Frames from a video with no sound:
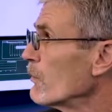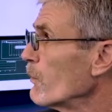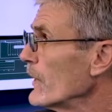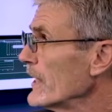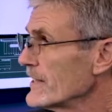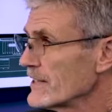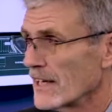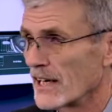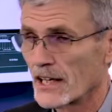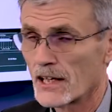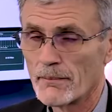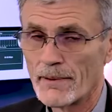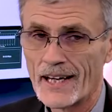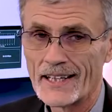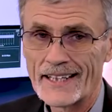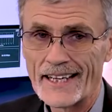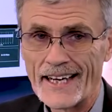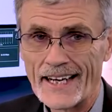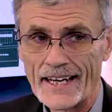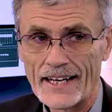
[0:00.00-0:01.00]
we talk
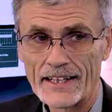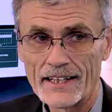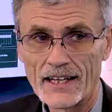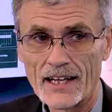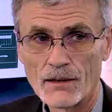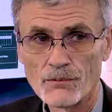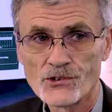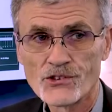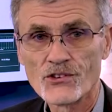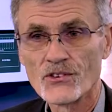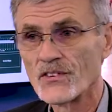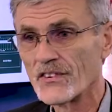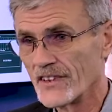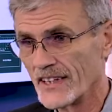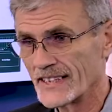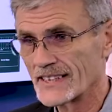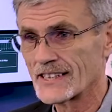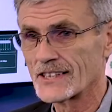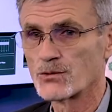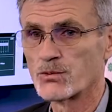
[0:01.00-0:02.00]
about AIOps,
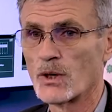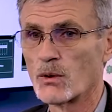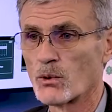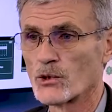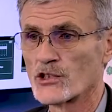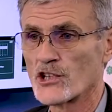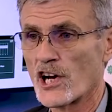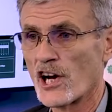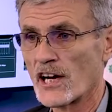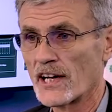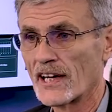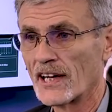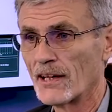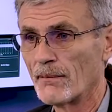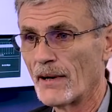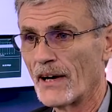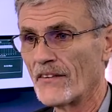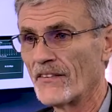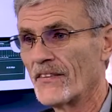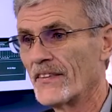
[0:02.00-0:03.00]
this is what we're talking
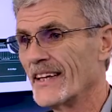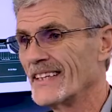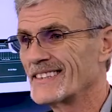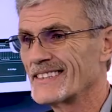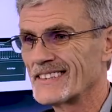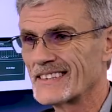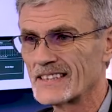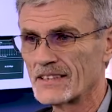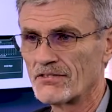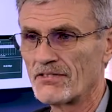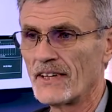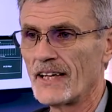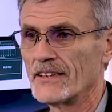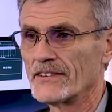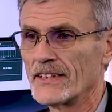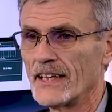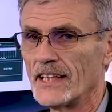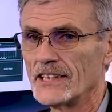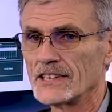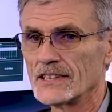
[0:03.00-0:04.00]
about. This is the
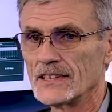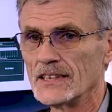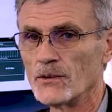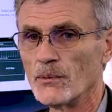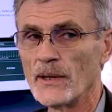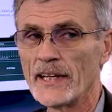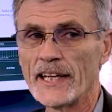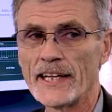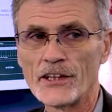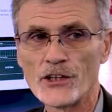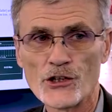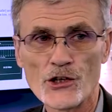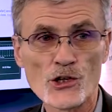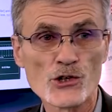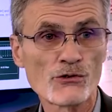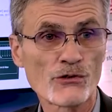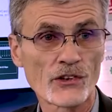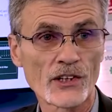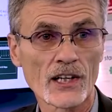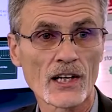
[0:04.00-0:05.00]
foundation that we need to
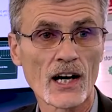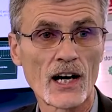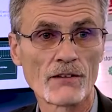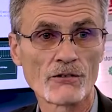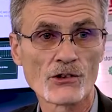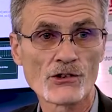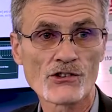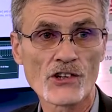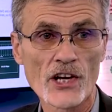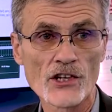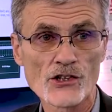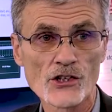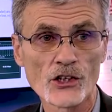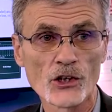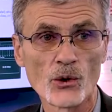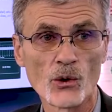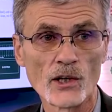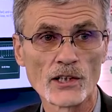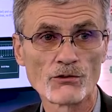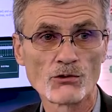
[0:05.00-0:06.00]
use for the conversation
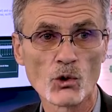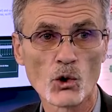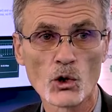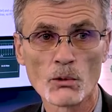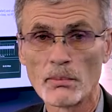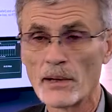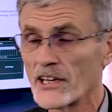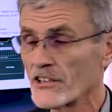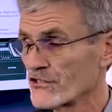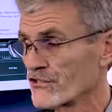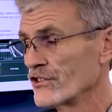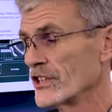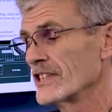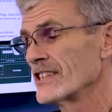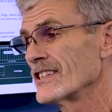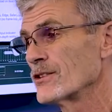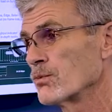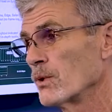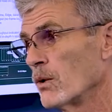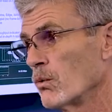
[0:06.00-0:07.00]
going forward, because this
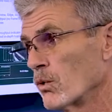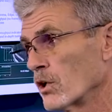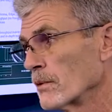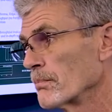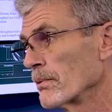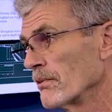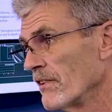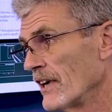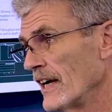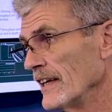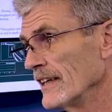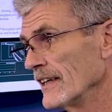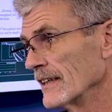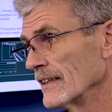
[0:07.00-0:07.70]
is what we're providing.